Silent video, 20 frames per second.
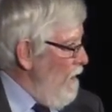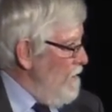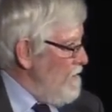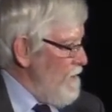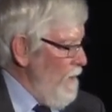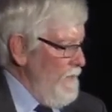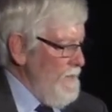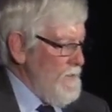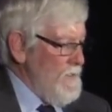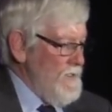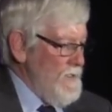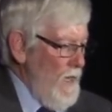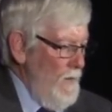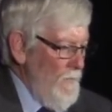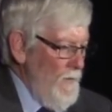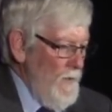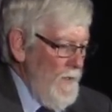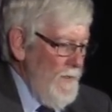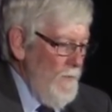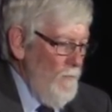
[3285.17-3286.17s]
So in
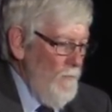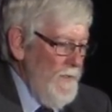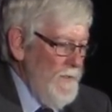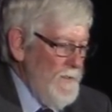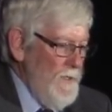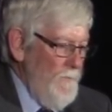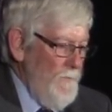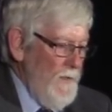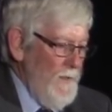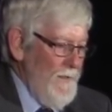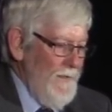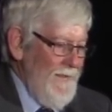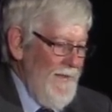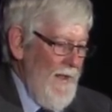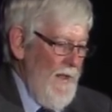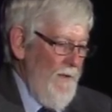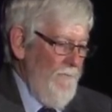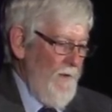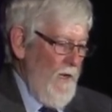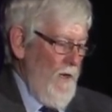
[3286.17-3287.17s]
summary, we typically
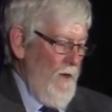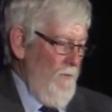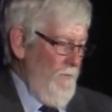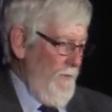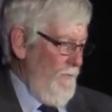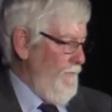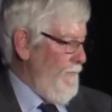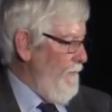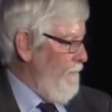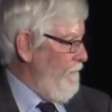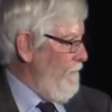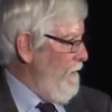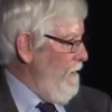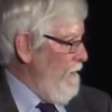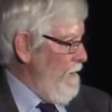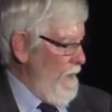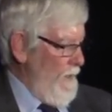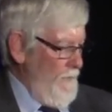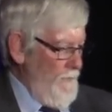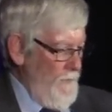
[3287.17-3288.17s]
have over
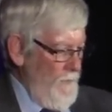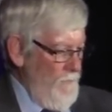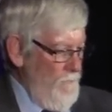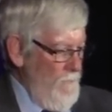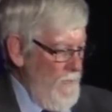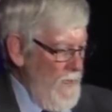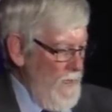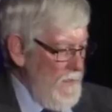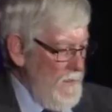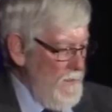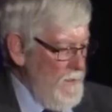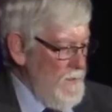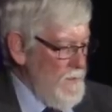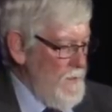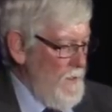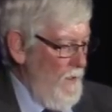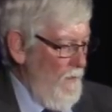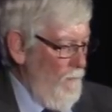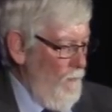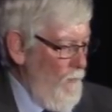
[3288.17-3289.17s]
1,500
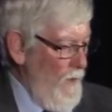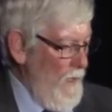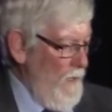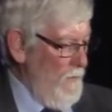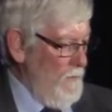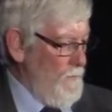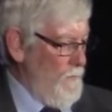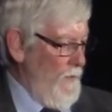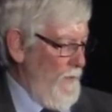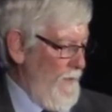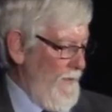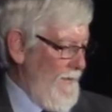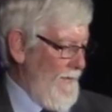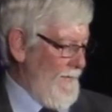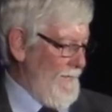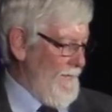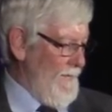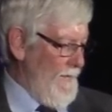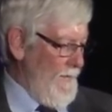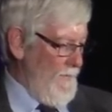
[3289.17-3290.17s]
metres of weld per
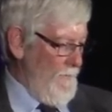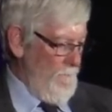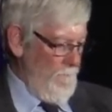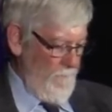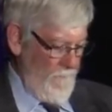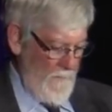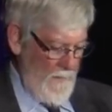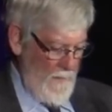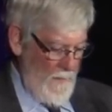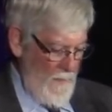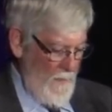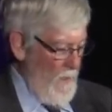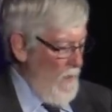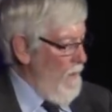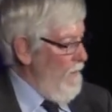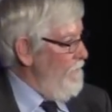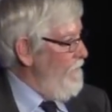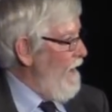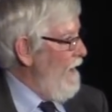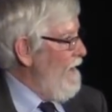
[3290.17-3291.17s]
hectare.
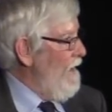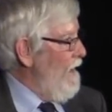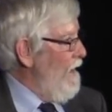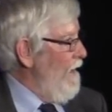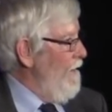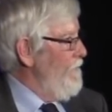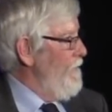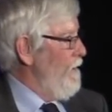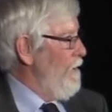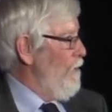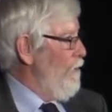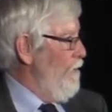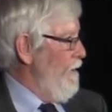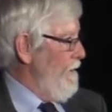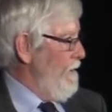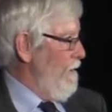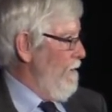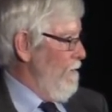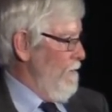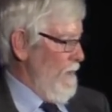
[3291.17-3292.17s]
They are the
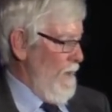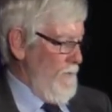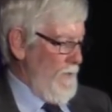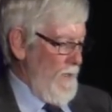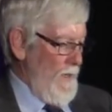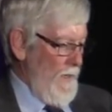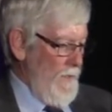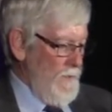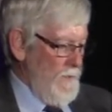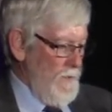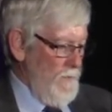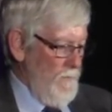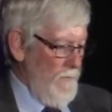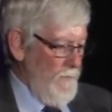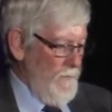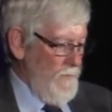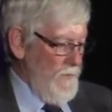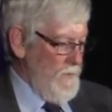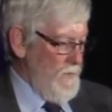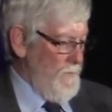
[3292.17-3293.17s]
critical location
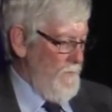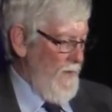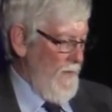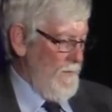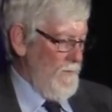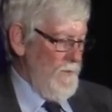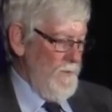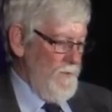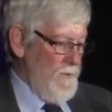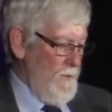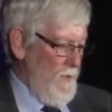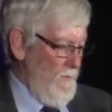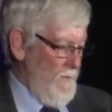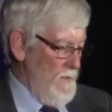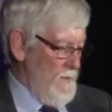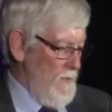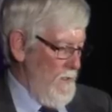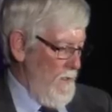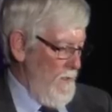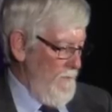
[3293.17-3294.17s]
with respect to
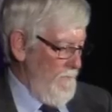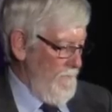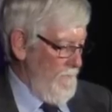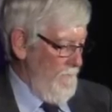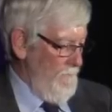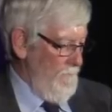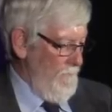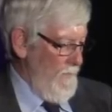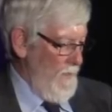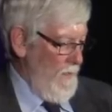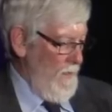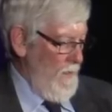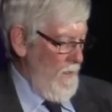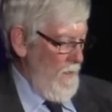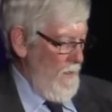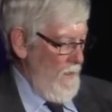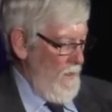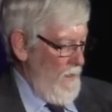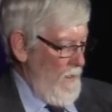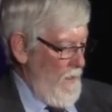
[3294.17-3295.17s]
service life.
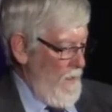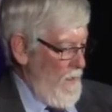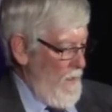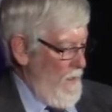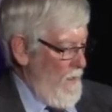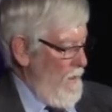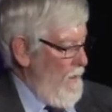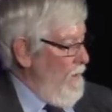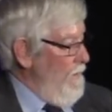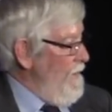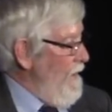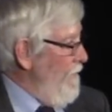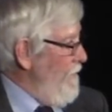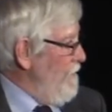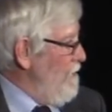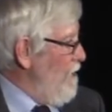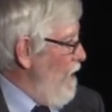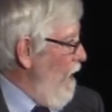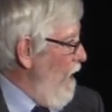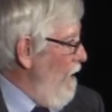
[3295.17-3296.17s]
Now,
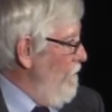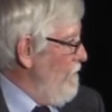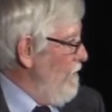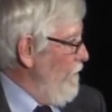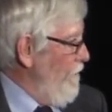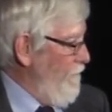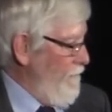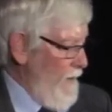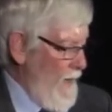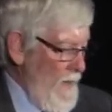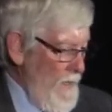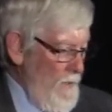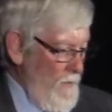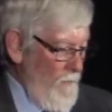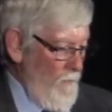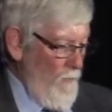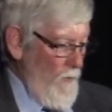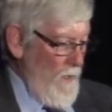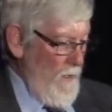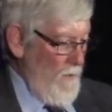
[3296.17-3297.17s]
the time to failure
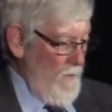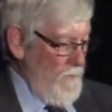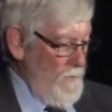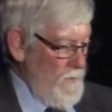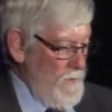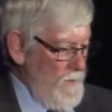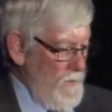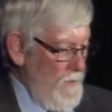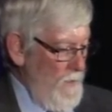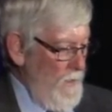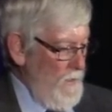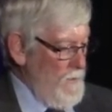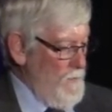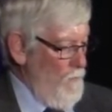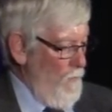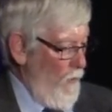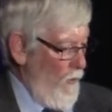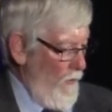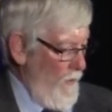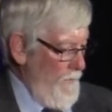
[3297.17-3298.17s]
of wells needs
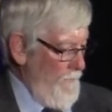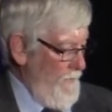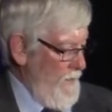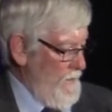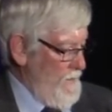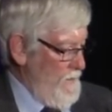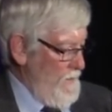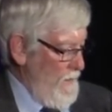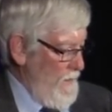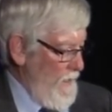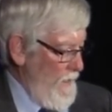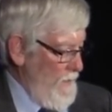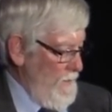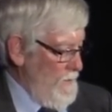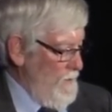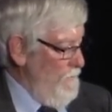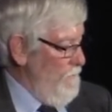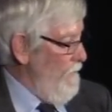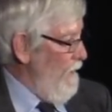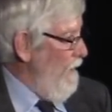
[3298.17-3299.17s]
more investigation,